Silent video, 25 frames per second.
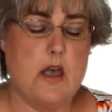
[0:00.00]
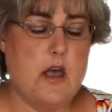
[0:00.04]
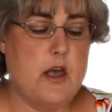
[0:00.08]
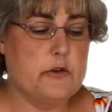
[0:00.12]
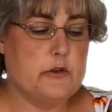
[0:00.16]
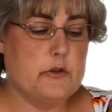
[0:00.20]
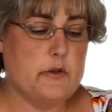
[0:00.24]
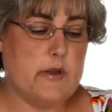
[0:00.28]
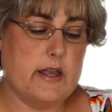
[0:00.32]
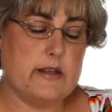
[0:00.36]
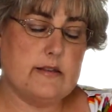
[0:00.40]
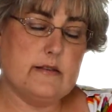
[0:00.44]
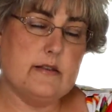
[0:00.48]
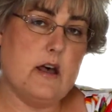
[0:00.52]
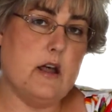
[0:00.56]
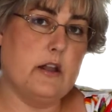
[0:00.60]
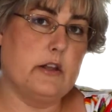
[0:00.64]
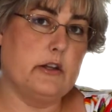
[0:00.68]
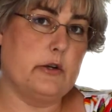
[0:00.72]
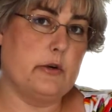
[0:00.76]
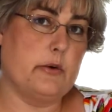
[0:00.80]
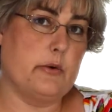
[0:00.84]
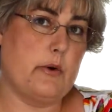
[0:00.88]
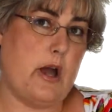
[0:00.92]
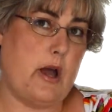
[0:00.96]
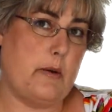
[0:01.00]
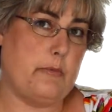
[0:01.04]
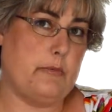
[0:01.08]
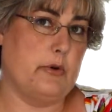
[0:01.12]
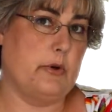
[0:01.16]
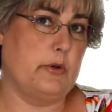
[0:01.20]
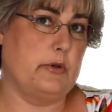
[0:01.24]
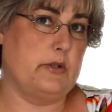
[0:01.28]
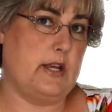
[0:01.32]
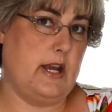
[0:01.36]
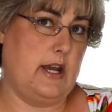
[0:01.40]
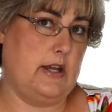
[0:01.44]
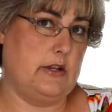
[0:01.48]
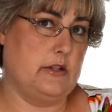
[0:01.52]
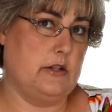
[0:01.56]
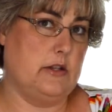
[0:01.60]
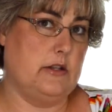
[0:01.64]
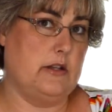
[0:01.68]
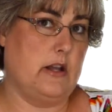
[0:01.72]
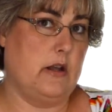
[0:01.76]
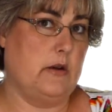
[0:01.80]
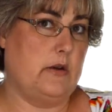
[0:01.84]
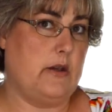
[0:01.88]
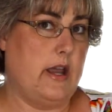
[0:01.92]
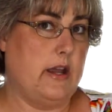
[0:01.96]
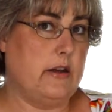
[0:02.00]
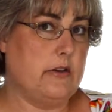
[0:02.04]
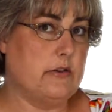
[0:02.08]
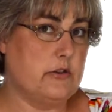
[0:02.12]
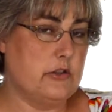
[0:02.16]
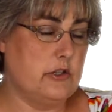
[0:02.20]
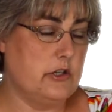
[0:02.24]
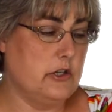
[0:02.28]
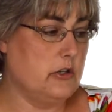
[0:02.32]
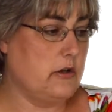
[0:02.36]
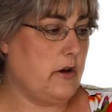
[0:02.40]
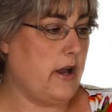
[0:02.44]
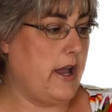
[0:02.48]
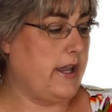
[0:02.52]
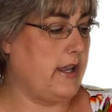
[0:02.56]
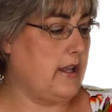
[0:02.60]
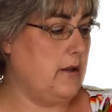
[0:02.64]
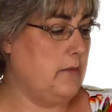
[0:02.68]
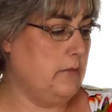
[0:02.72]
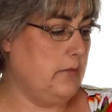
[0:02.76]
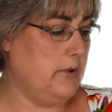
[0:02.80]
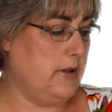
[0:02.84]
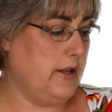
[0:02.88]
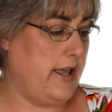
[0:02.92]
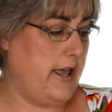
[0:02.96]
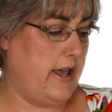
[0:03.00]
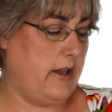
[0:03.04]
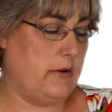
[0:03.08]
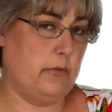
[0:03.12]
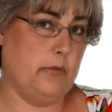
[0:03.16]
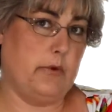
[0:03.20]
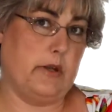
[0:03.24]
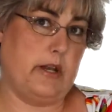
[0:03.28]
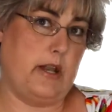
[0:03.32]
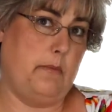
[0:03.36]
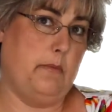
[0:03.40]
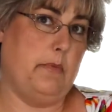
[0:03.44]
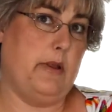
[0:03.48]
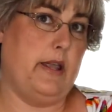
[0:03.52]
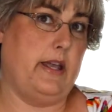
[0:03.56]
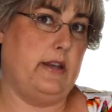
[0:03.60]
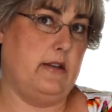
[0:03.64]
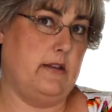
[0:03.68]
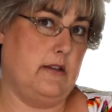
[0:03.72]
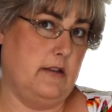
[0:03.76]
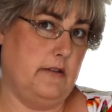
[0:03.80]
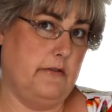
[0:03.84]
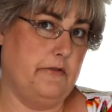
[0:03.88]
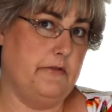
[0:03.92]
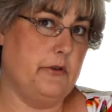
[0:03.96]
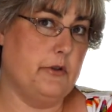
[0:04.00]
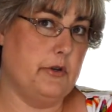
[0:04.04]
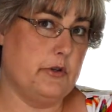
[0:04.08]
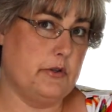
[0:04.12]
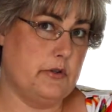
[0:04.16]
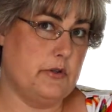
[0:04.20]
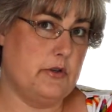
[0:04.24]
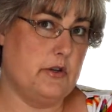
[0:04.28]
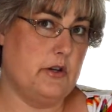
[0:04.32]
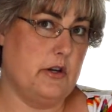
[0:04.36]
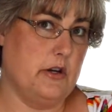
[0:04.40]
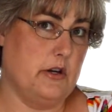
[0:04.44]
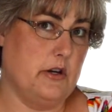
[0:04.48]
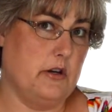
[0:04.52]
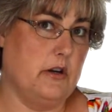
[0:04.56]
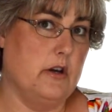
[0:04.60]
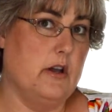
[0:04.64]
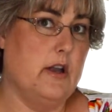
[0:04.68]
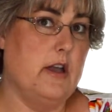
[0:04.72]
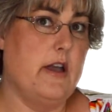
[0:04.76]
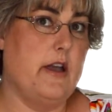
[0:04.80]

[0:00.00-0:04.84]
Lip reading: So that's called crop rotation. Now next year I can plant what I planted the first year,